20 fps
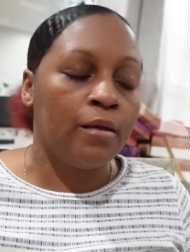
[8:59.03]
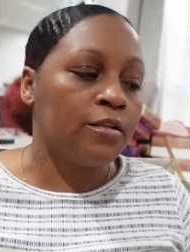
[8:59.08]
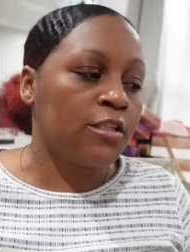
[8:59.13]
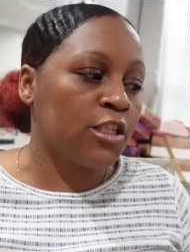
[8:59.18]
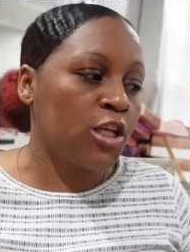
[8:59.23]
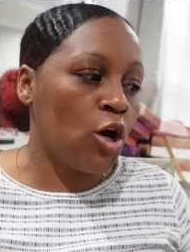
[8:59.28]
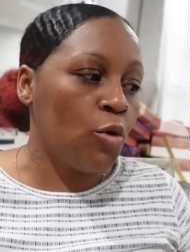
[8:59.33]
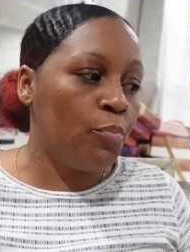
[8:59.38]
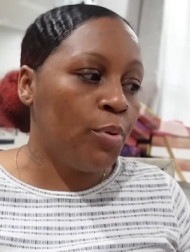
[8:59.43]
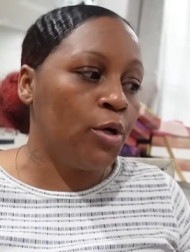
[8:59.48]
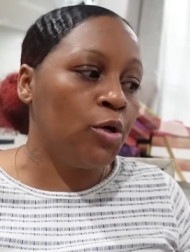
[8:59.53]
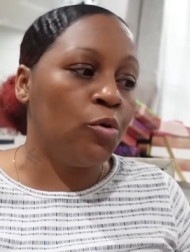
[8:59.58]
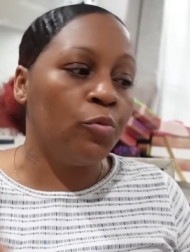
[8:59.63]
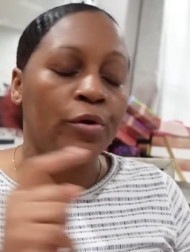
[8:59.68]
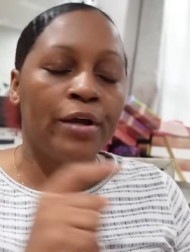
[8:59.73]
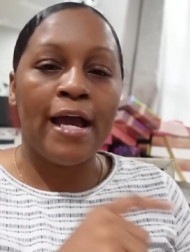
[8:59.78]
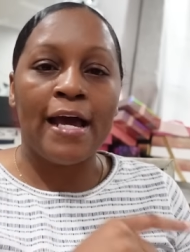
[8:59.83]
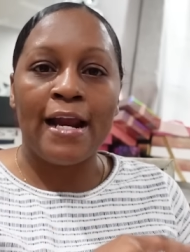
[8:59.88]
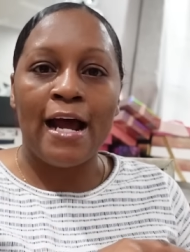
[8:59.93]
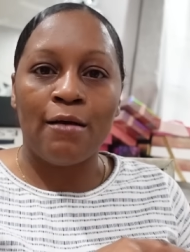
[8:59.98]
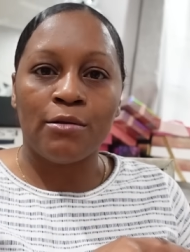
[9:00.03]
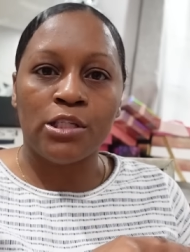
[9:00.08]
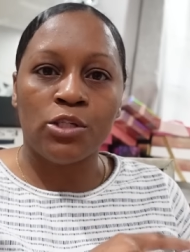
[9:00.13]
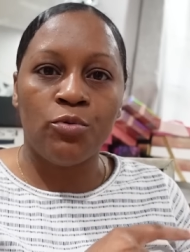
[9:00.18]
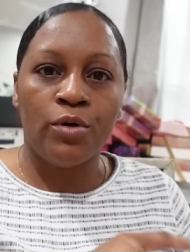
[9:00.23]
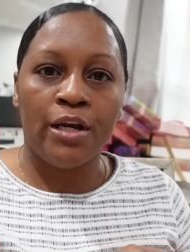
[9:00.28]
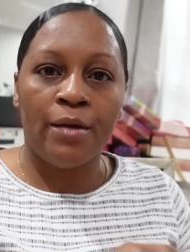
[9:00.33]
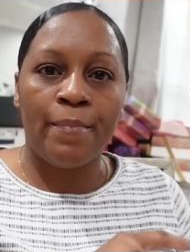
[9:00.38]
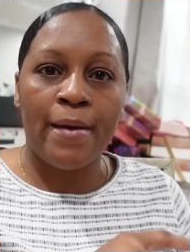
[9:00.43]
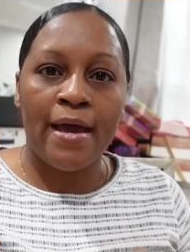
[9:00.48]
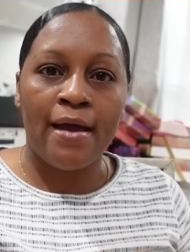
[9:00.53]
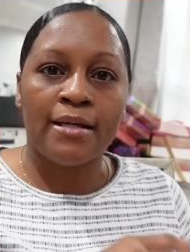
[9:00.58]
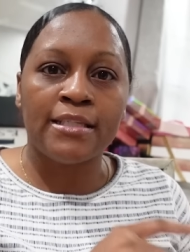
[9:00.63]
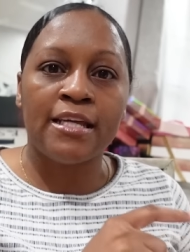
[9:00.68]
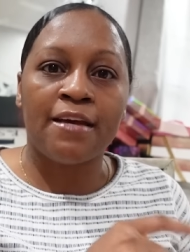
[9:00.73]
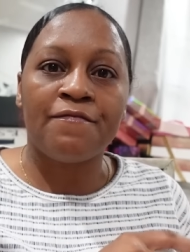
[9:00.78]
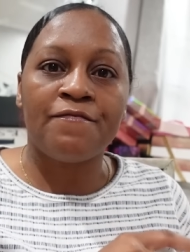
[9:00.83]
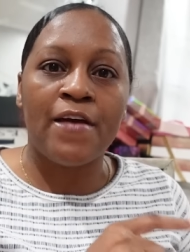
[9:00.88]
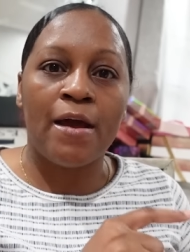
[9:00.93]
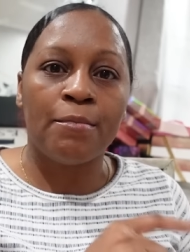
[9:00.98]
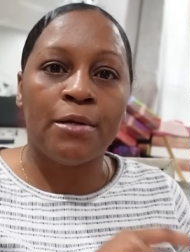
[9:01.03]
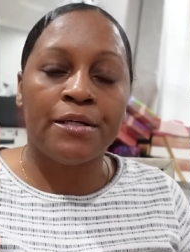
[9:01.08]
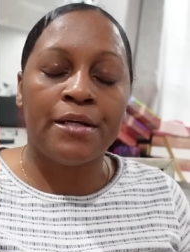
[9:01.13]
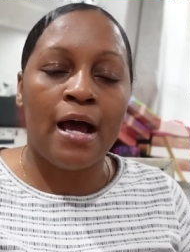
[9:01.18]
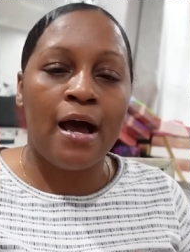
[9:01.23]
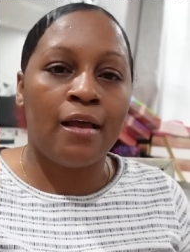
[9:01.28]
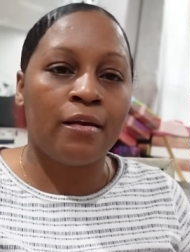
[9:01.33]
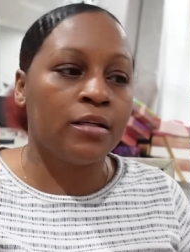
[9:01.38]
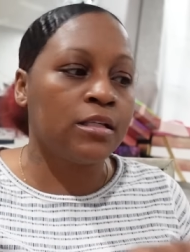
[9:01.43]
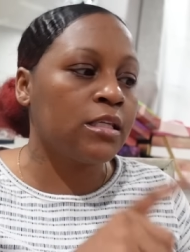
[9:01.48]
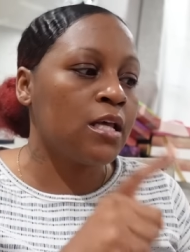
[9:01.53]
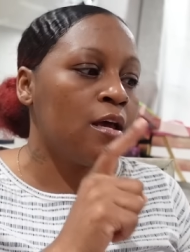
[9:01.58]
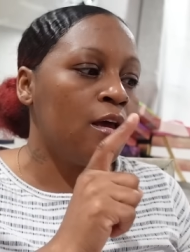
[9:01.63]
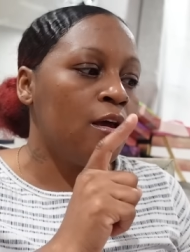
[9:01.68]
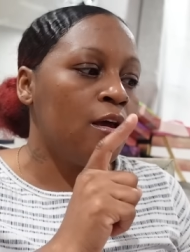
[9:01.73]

So boom, we got our 20 bags at Family Dollars